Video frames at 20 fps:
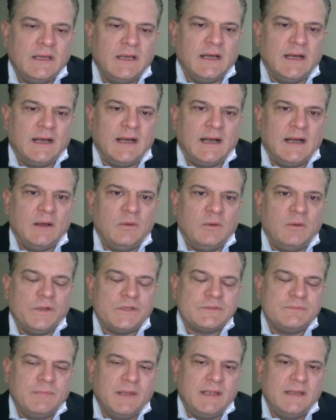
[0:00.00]

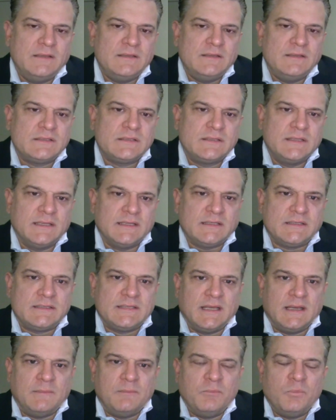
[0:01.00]
Which means that
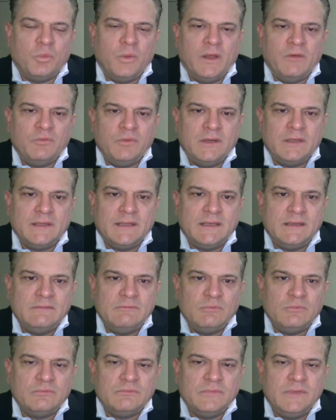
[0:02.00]
we're
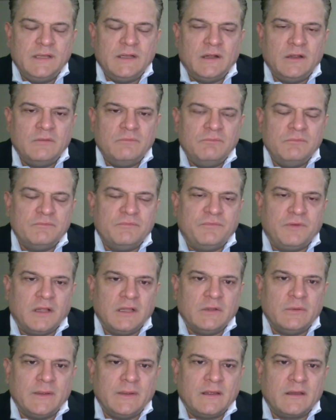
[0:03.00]
really, you know,
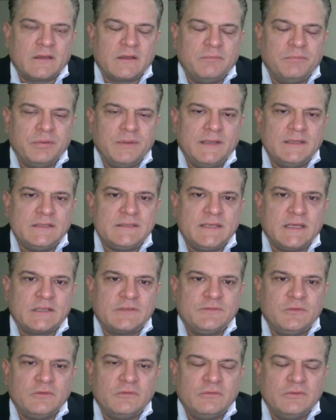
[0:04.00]
following a complete
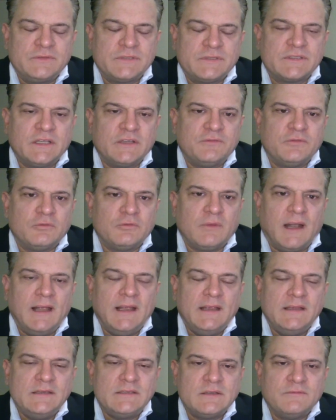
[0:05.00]
successful
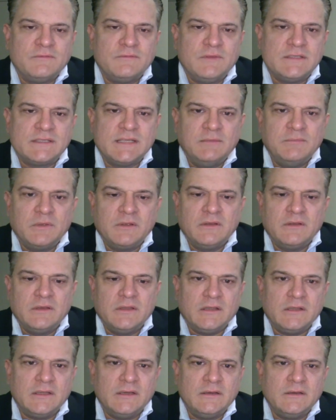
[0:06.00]
raise of this $10
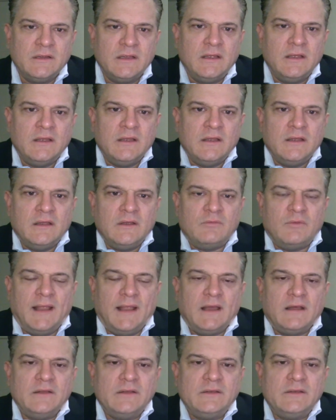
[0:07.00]
million
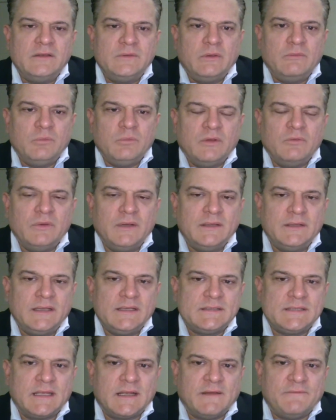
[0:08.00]
round. We're
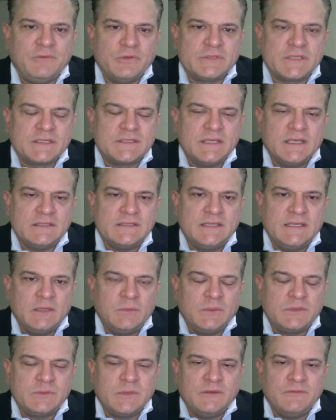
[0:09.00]
really set up for success
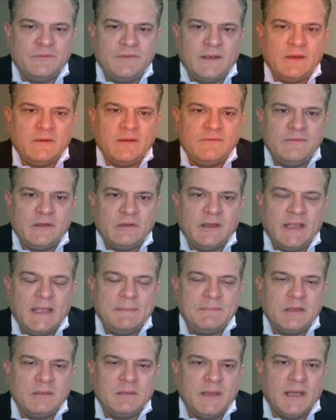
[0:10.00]
here, which we're very, very
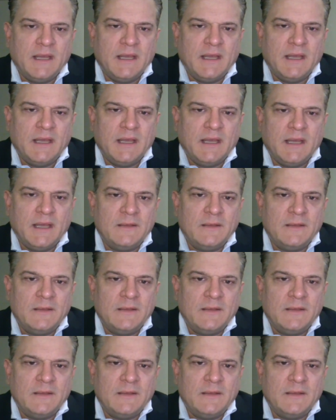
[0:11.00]
happy about.